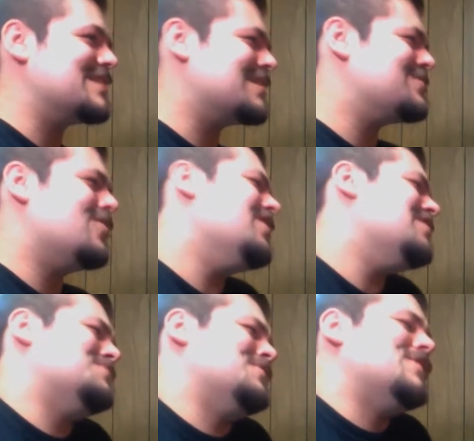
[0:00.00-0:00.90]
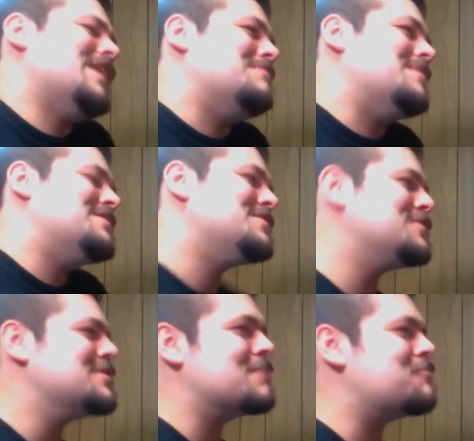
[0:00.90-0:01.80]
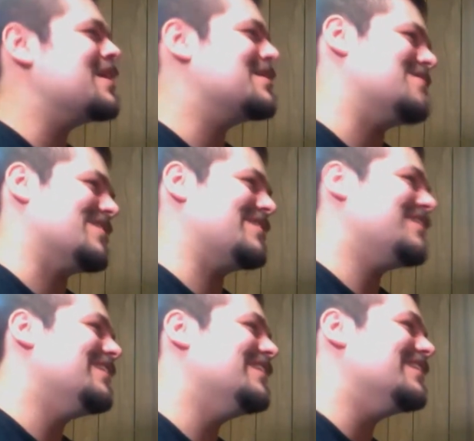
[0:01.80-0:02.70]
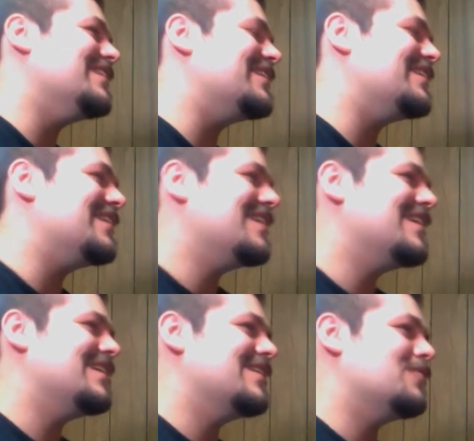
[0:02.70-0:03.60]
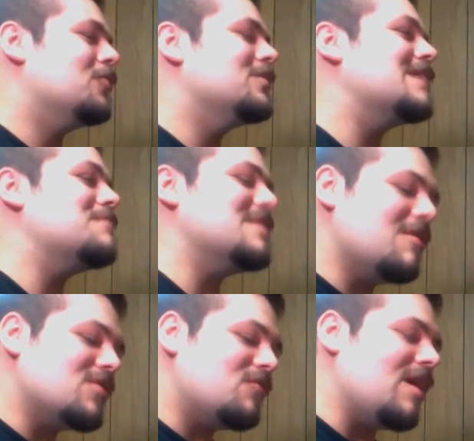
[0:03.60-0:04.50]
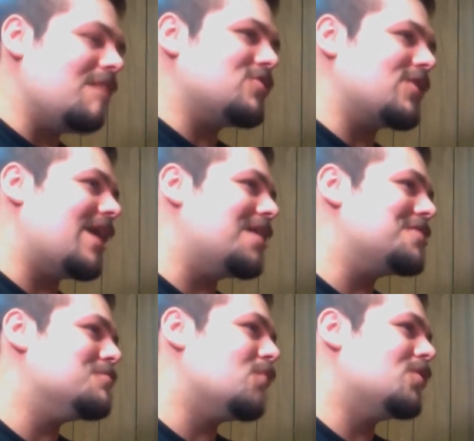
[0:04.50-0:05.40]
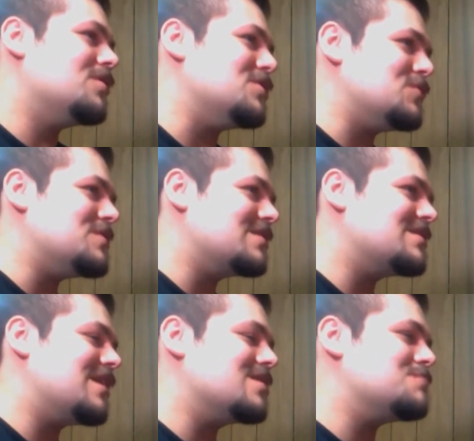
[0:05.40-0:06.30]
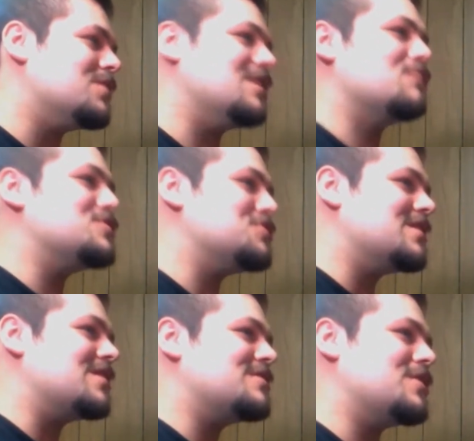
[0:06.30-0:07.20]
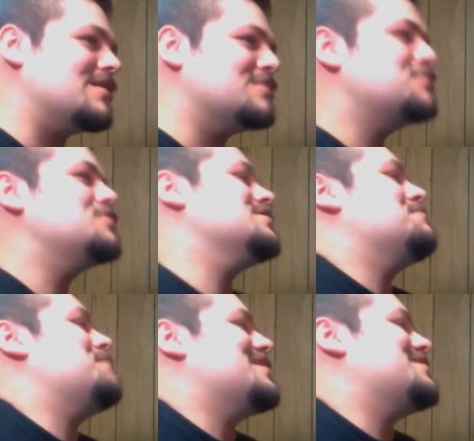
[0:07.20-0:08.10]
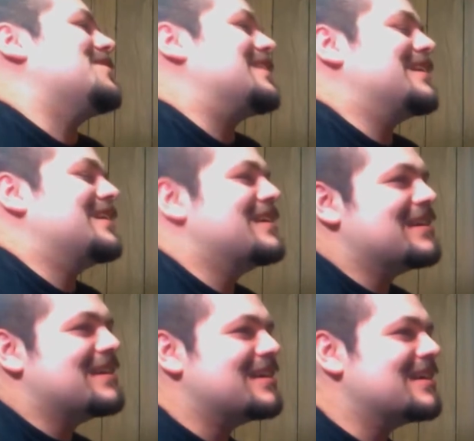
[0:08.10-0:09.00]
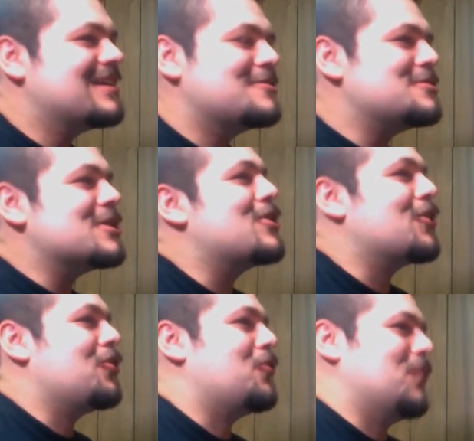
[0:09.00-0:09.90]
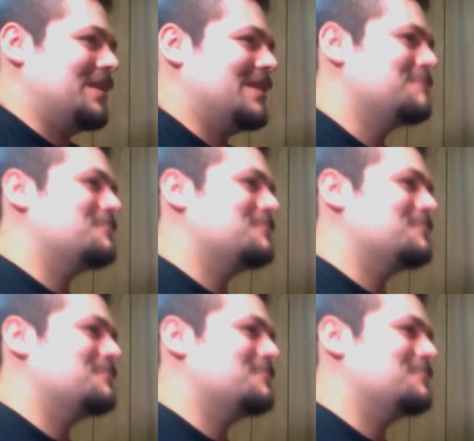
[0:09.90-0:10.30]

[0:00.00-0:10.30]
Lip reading: That's where her name is. She's the pink duck. Well, I mean, they've developed her character more in the new DuckTales, but in the original DuckTales, she's just the pink duck. She's the girl one.